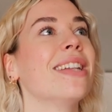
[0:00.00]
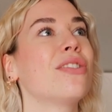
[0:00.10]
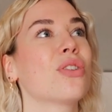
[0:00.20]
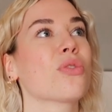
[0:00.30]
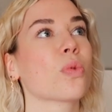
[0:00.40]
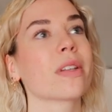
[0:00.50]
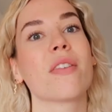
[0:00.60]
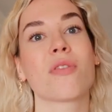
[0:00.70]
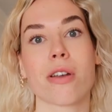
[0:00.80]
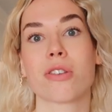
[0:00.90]
it's just
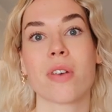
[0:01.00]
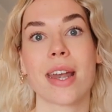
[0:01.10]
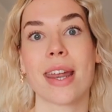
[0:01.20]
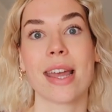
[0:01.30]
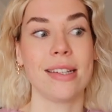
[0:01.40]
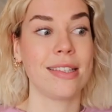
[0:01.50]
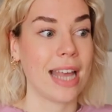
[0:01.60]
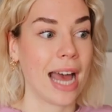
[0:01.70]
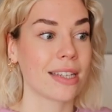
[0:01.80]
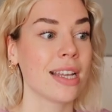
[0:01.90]
really frustrating and
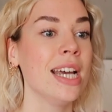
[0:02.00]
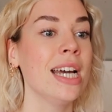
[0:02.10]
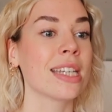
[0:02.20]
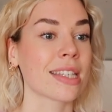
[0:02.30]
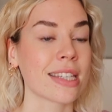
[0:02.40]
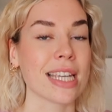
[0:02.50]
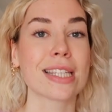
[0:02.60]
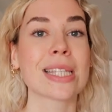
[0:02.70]
sad to see.